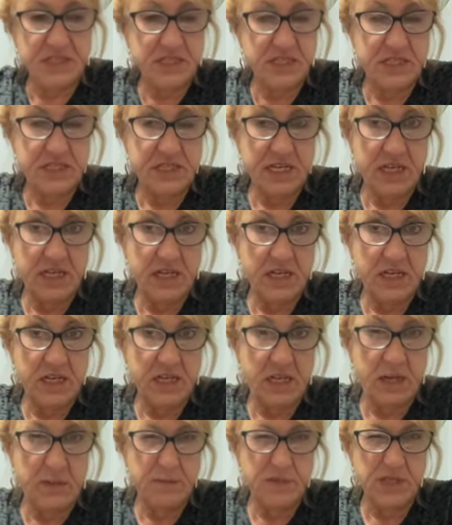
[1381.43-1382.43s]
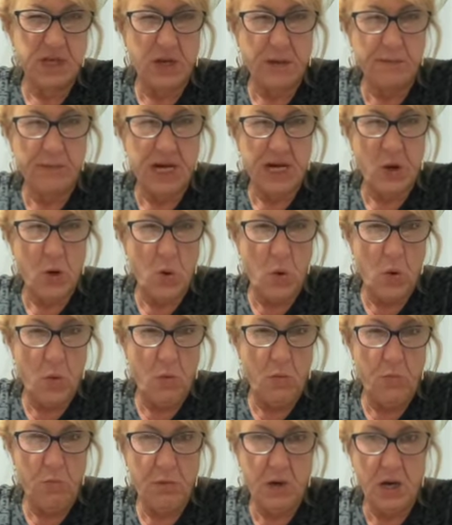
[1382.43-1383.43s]
the Ten of Clubs are my
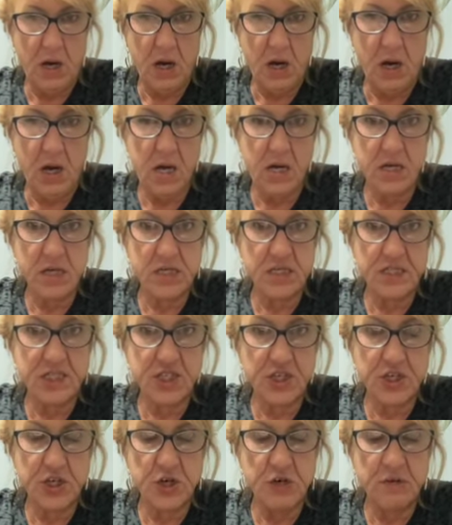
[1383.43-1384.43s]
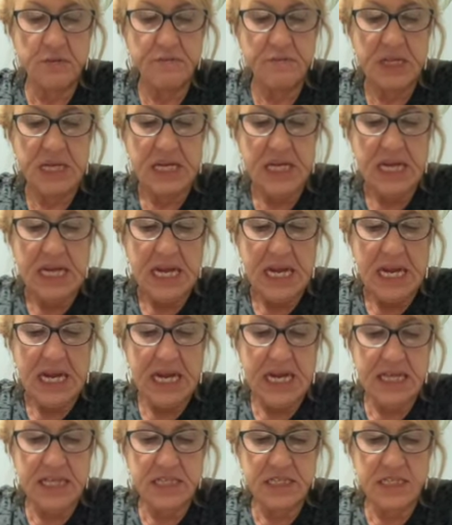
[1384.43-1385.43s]
home cards, you know?
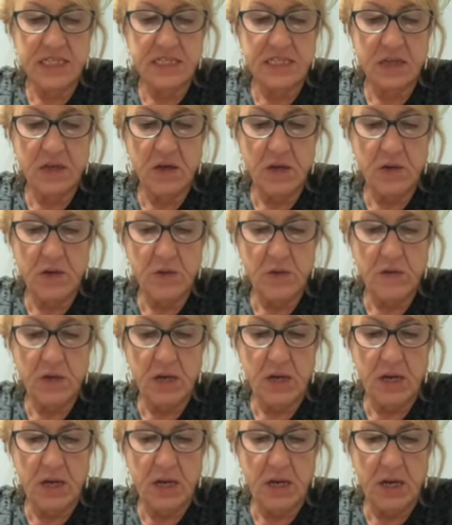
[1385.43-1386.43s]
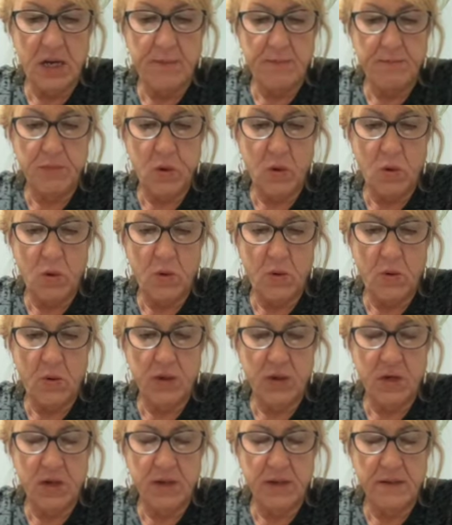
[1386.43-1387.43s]
And so,
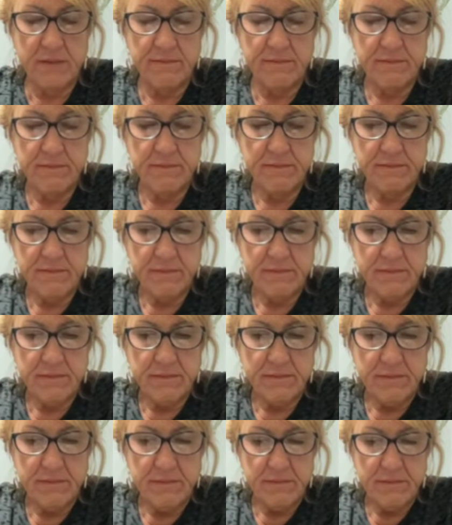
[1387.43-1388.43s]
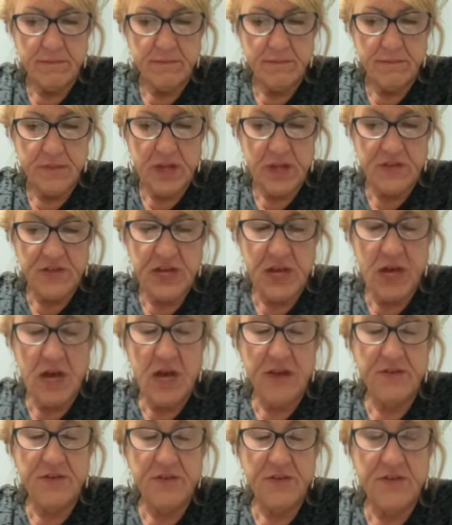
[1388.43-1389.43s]
or the
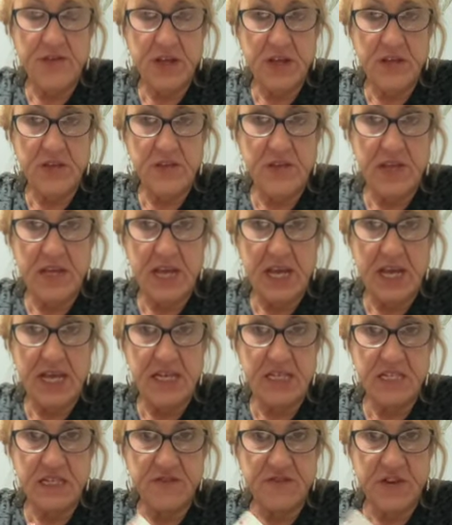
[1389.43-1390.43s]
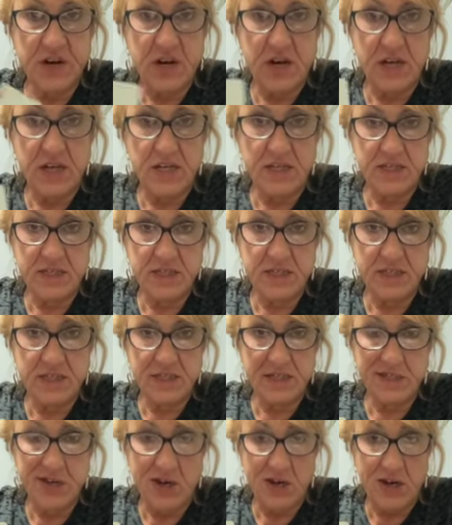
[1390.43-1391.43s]
other thing the Ace of Hearts is
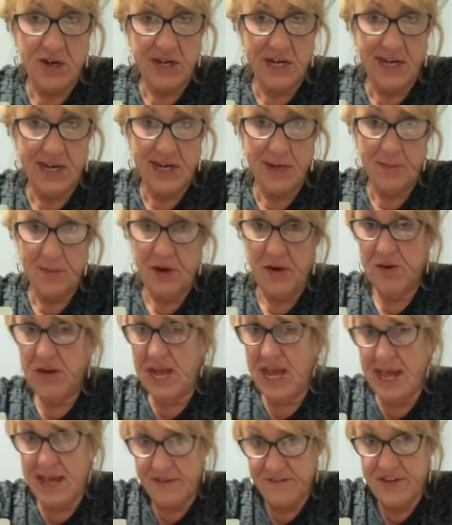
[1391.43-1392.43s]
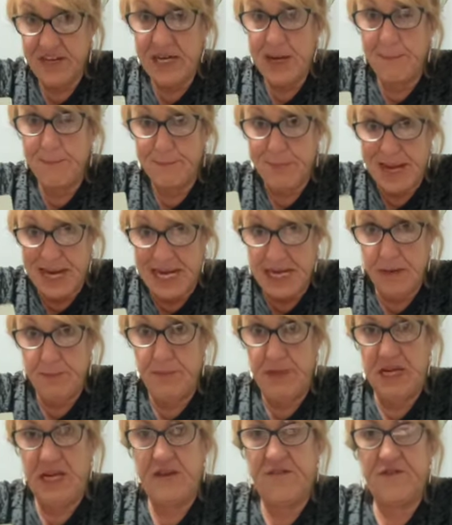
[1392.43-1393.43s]
talking about having a
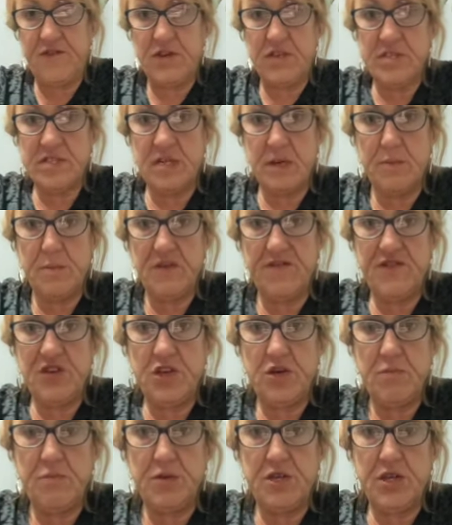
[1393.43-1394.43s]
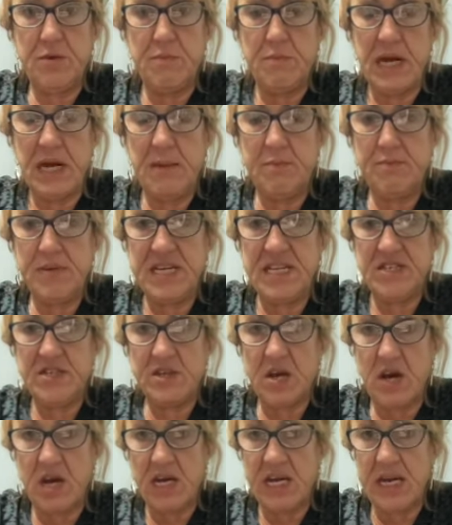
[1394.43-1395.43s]
baby. For some of you, you might be
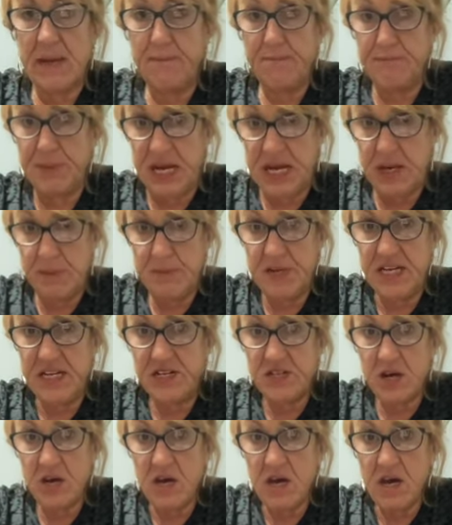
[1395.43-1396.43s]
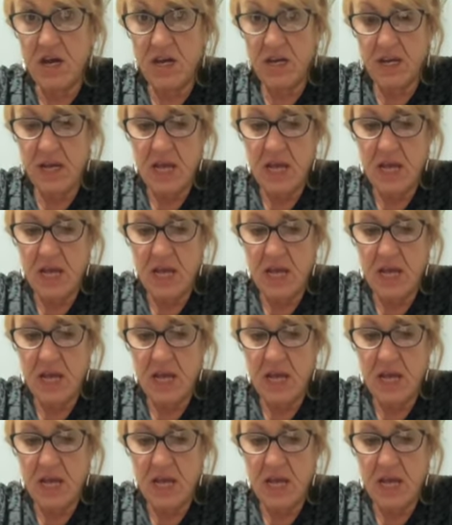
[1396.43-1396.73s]
talking baby talk